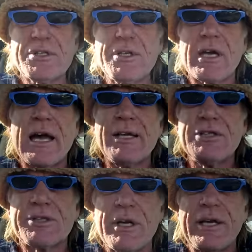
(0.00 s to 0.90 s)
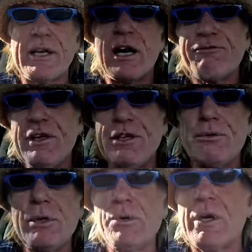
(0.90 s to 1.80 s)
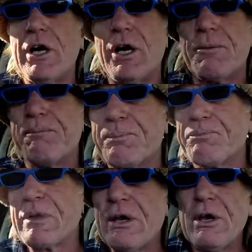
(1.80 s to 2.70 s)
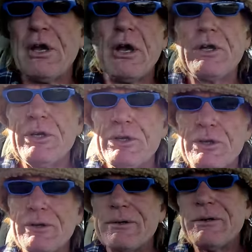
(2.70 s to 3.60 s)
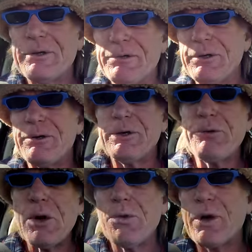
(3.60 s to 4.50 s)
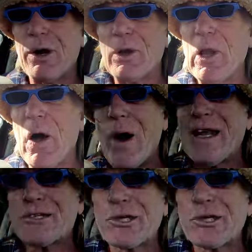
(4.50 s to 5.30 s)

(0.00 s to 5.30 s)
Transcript: to the country. I think you all got you you you you, you all got lied